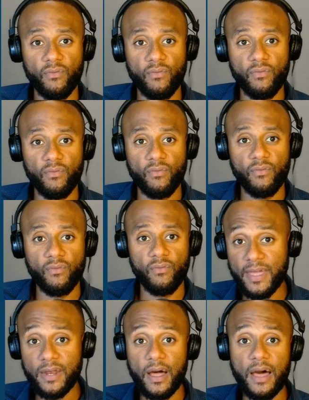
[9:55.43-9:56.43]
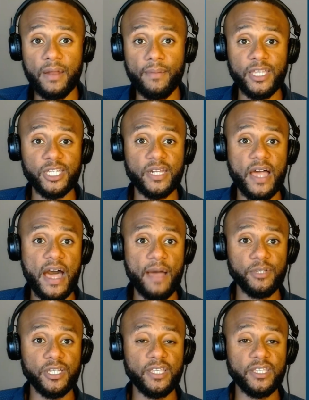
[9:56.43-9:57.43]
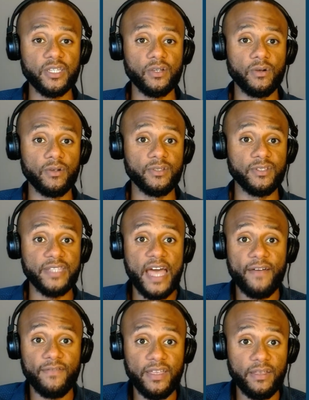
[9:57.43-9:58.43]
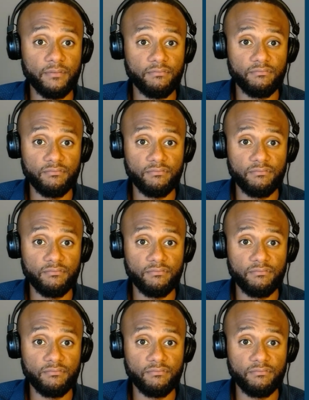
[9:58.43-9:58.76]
we recommend automation options or staffing